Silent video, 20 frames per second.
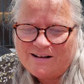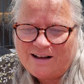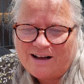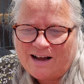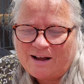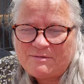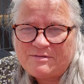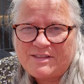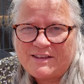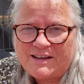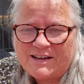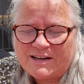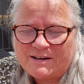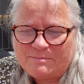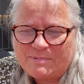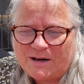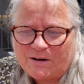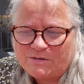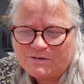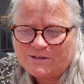I'm thinking
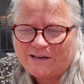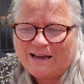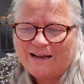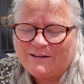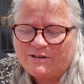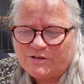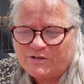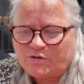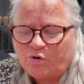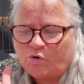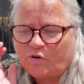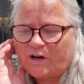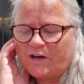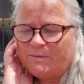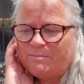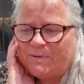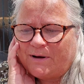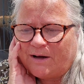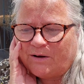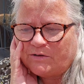about and talking
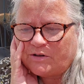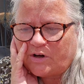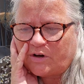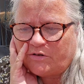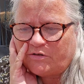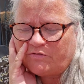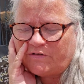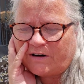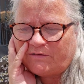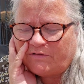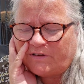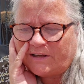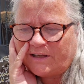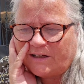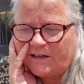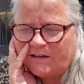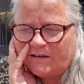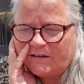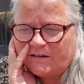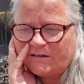about
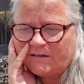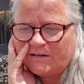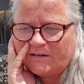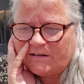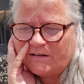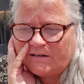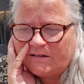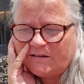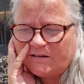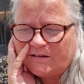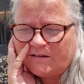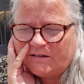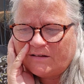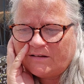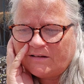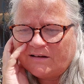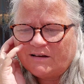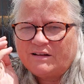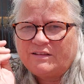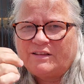unraveling
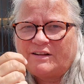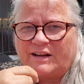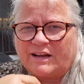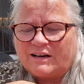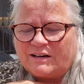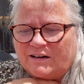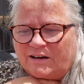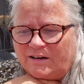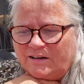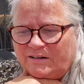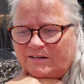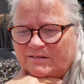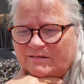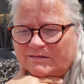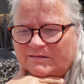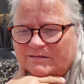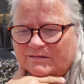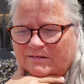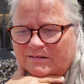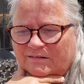the neckline,
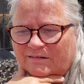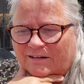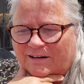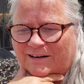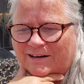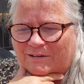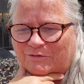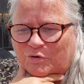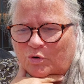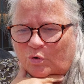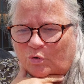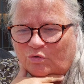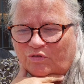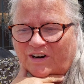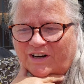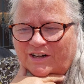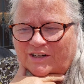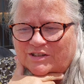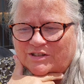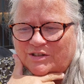and I've
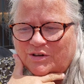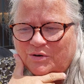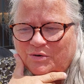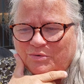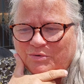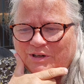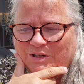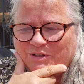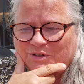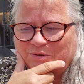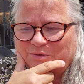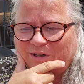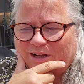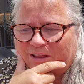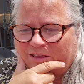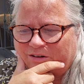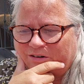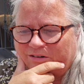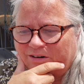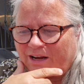already sewn it
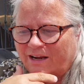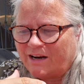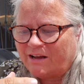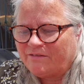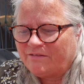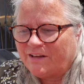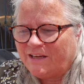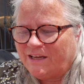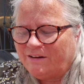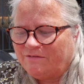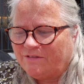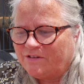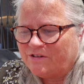together, and I've even